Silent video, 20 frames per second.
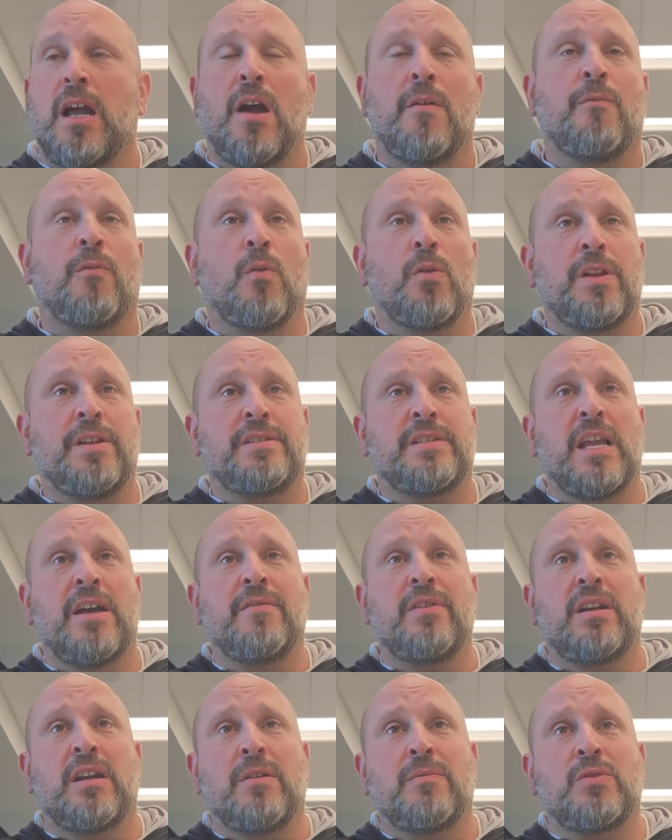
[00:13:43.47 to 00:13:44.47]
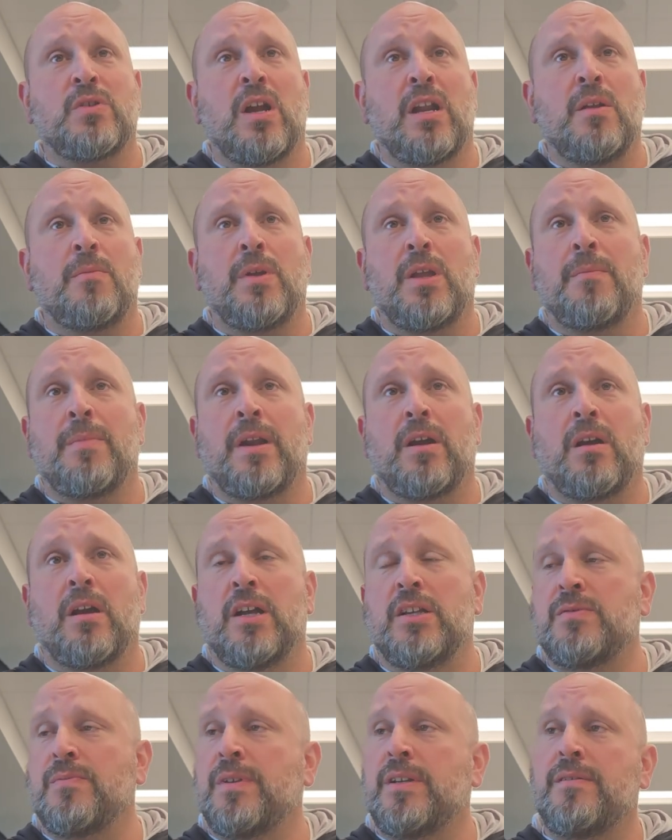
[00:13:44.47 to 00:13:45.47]
I'm 47, and I'm trying to be a better
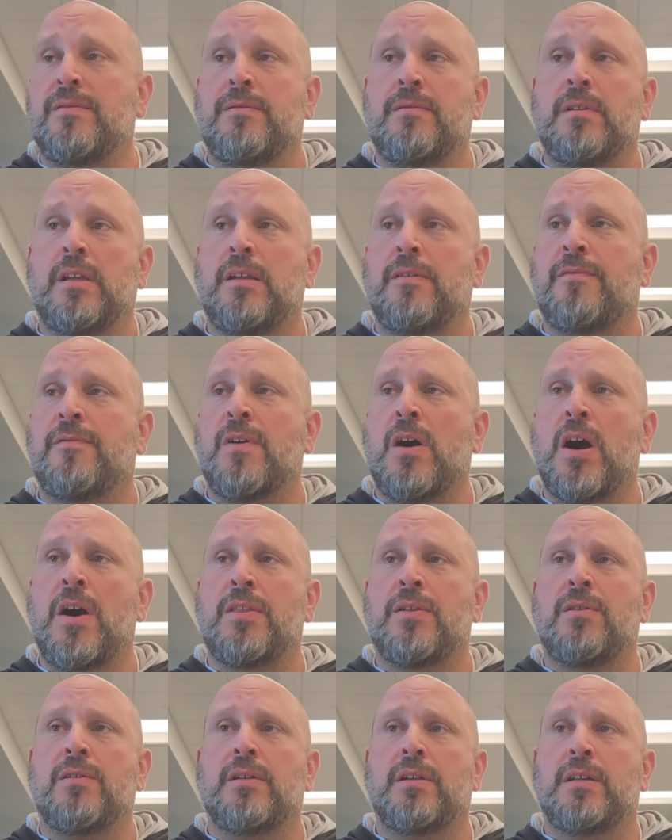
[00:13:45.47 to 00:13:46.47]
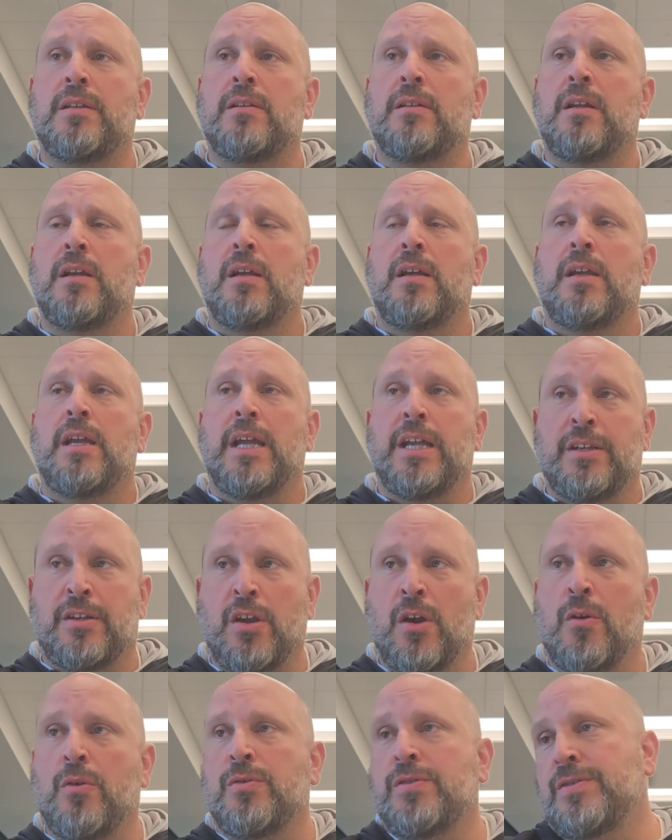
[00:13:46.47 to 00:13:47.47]
husband and a father and
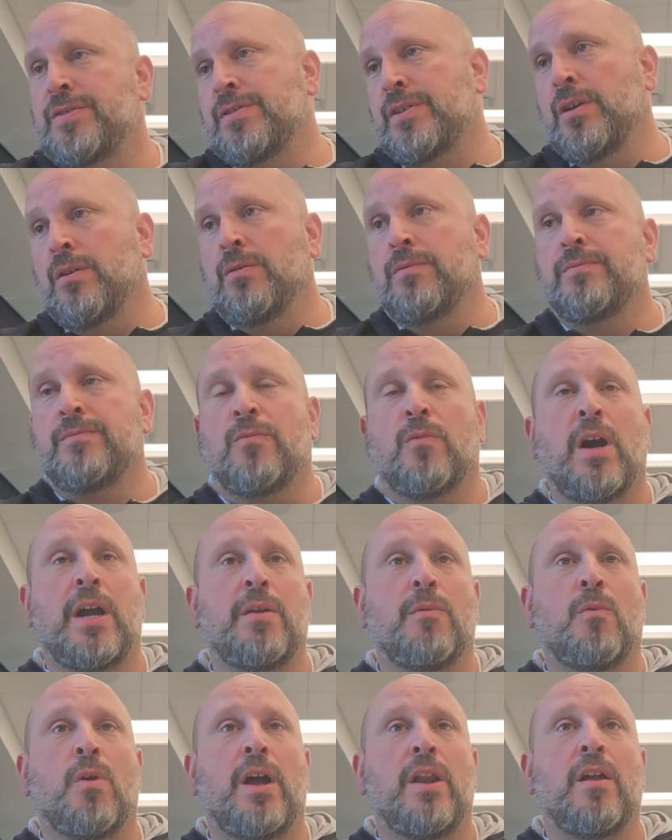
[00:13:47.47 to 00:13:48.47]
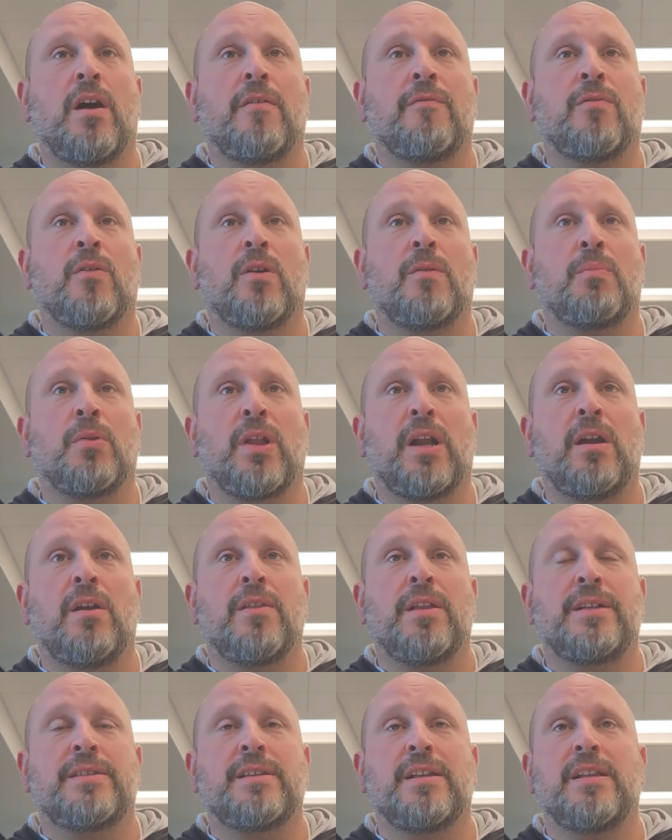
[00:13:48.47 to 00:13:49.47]
coach. So why not for a player
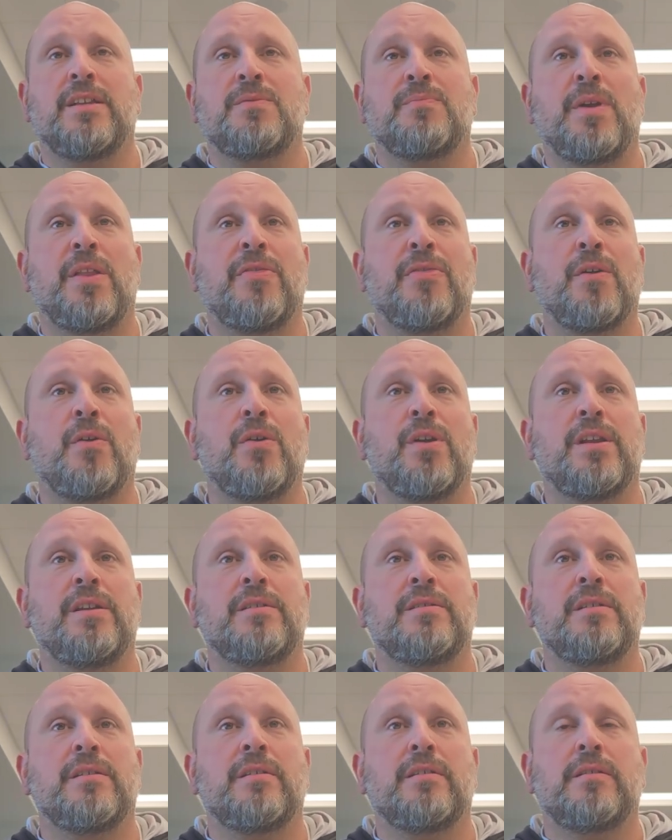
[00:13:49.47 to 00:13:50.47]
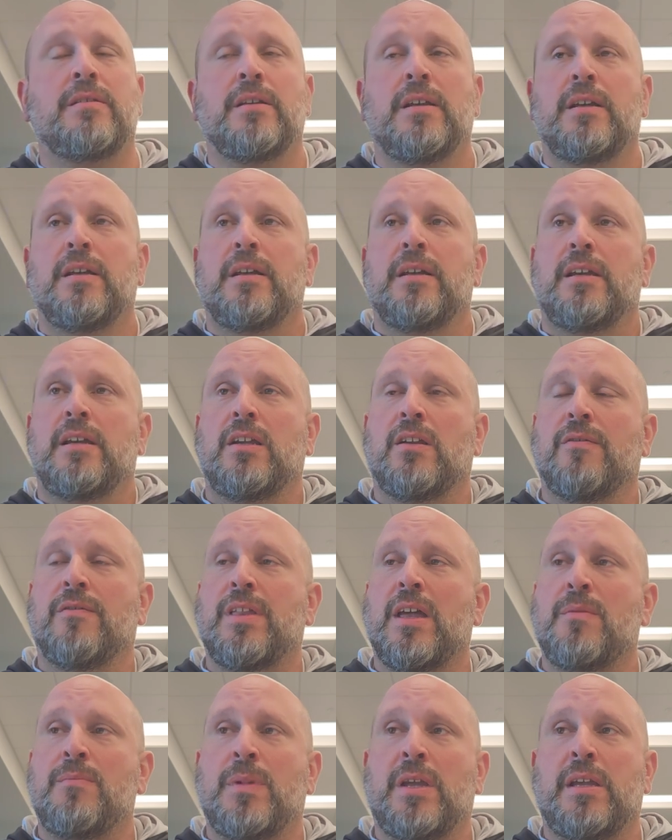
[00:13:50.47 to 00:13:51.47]
that's in his mid-30s? And, you know, if
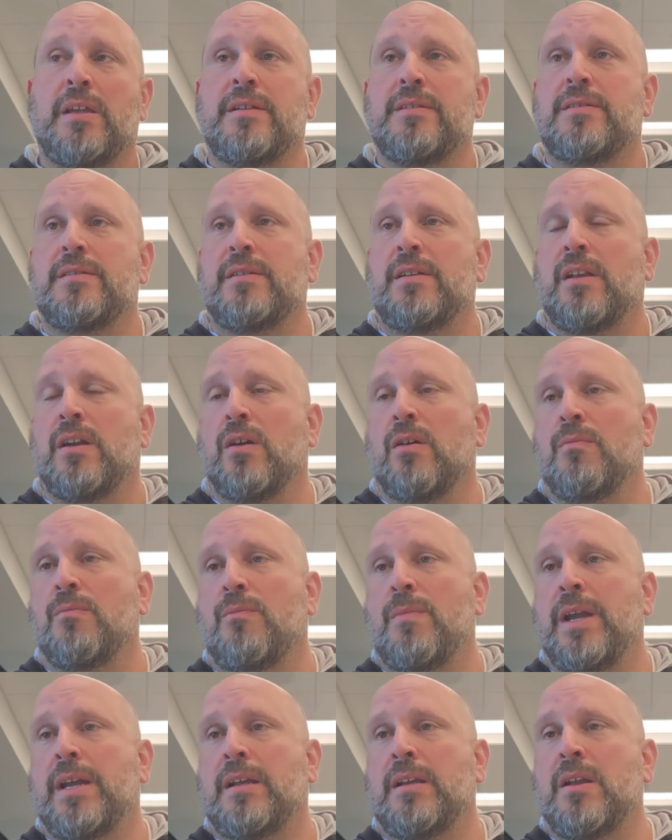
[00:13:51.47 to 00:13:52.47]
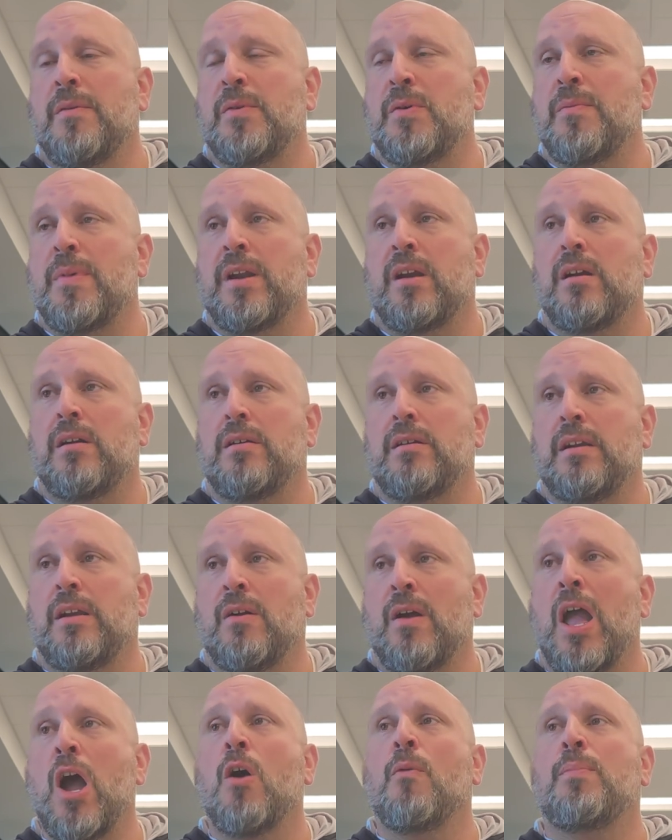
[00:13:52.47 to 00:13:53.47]
that means, you know, making them a better, you
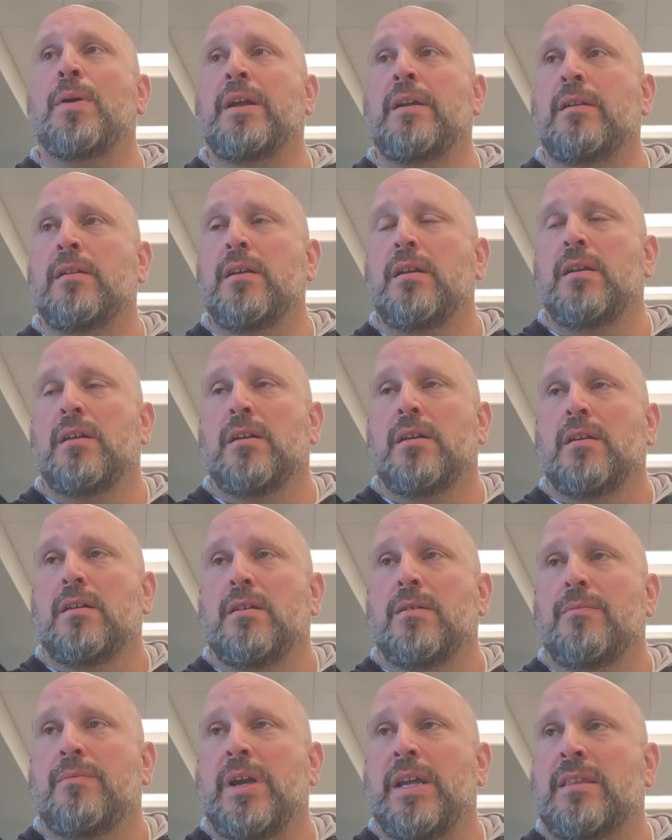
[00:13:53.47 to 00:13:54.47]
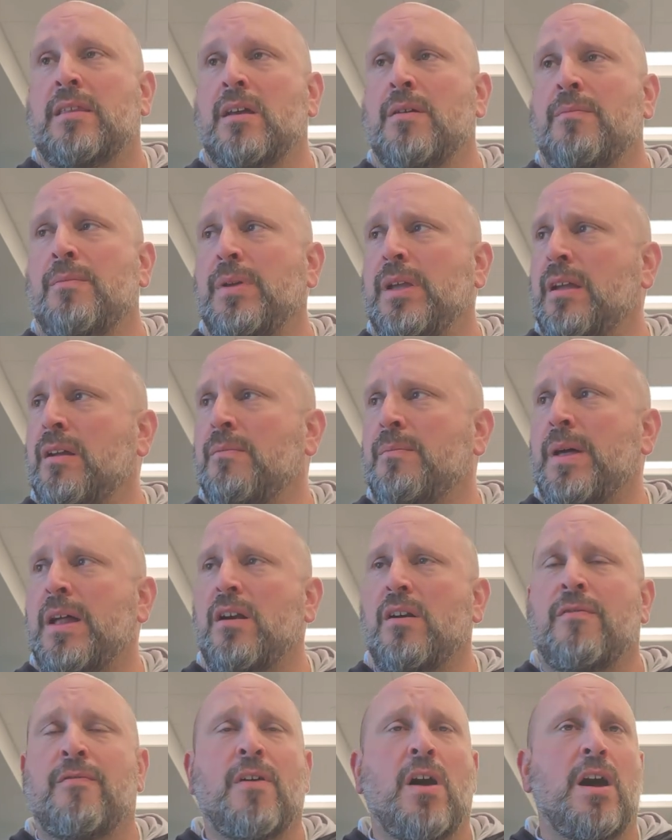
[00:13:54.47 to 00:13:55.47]
know, helping make them be a
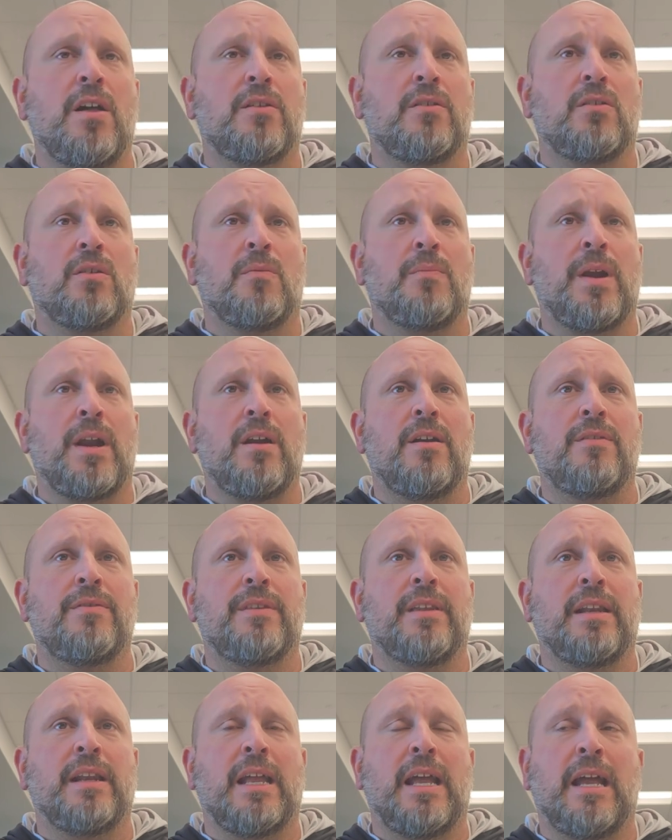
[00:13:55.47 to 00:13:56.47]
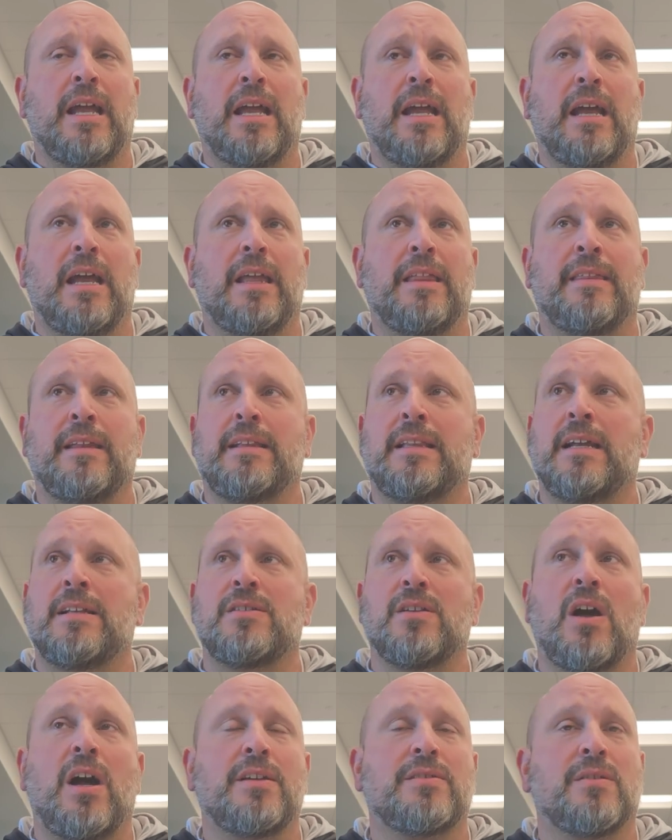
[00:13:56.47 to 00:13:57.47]
better father or parent, then I think
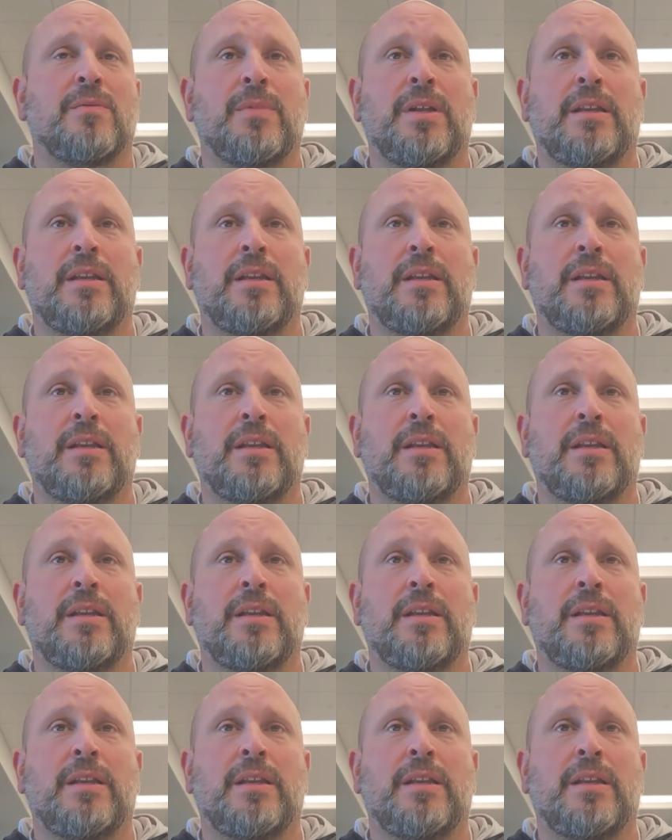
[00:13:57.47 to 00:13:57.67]
that's awesome.